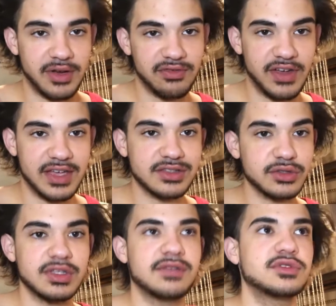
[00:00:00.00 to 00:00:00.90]
fast
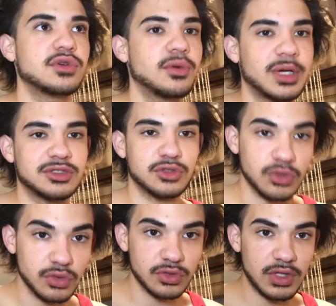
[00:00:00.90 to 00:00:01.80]
because I have so much to
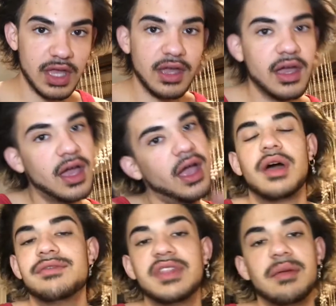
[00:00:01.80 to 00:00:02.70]
do today to
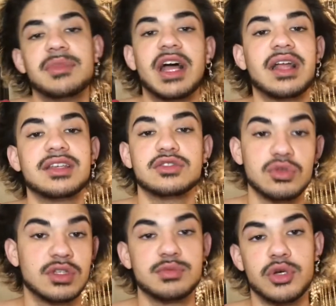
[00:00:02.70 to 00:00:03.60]
have them done as
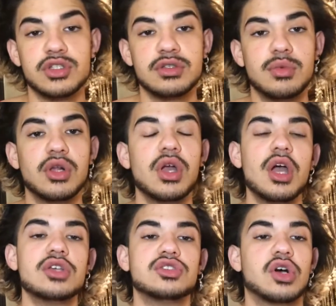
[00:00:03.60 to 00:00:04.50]
soon as possible.
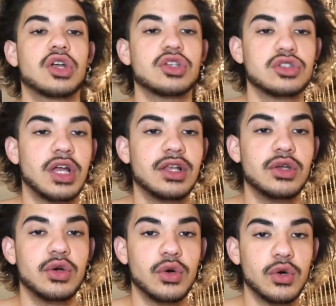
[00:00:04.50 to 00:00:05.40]
So I'm gonna tell
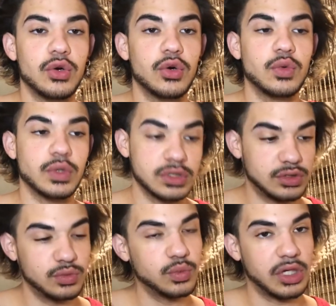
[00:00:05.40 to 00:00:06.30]
you what
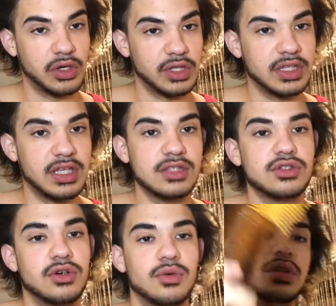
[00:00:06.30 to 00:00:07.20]
we're gonna need.
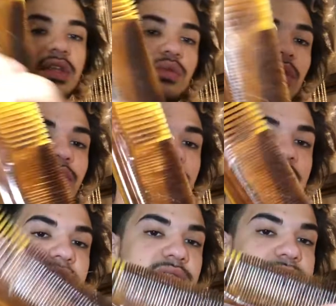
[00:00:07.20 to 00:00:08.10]
So I'm gonna need one of
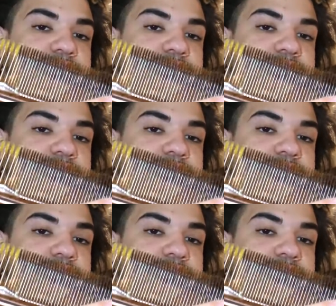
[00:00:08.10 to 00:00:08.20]
these.